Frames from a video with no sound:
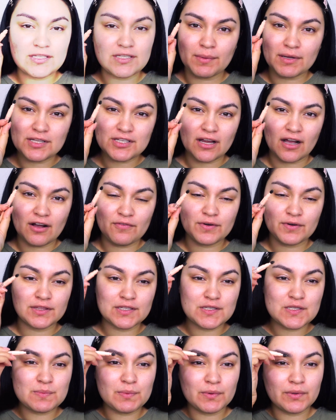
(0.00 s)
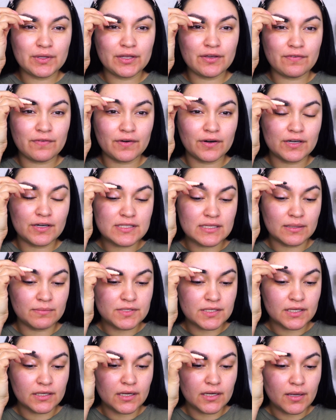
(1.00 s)
So I'm gonna start off with the spoolie first, and I'm
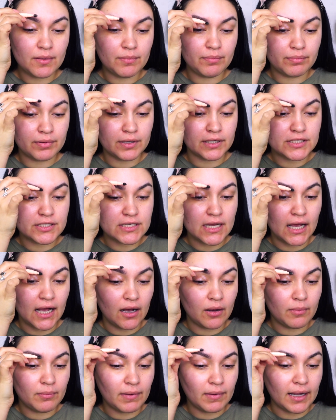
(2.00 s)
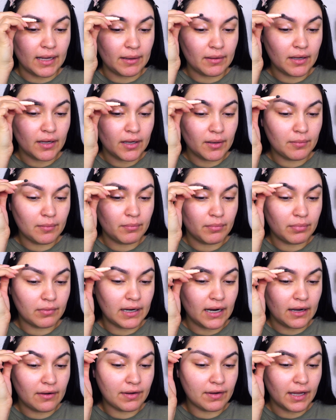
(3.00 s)
just gonna brush out my
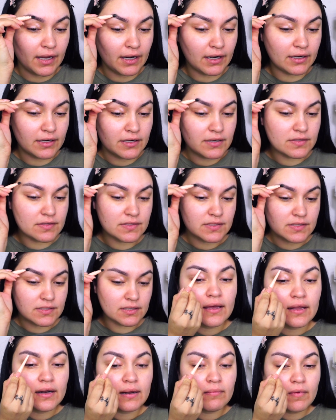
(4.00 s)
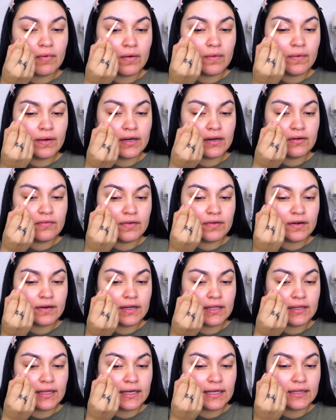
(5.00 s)
brow hairs. And I'm going in
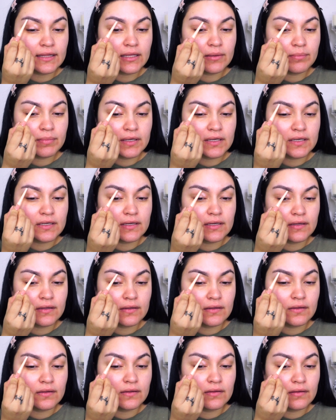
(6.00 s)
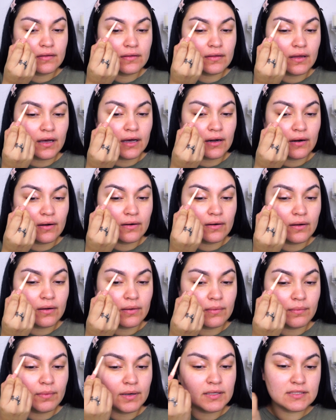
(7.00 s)
very lightly because I don't
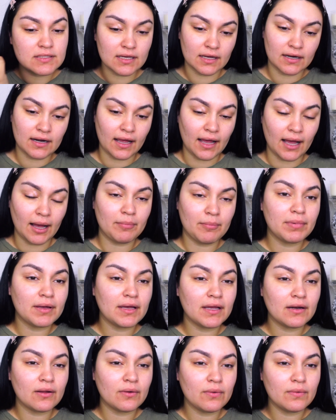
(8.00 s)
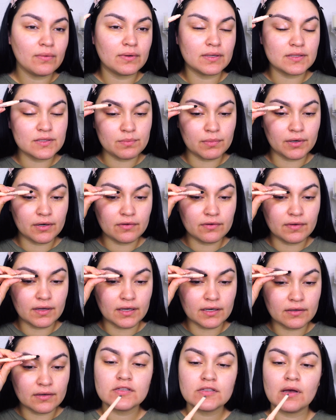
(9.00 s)
know what's gonna happen. Oh, that's
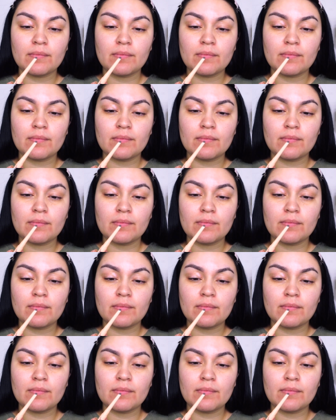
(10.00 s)
perfect.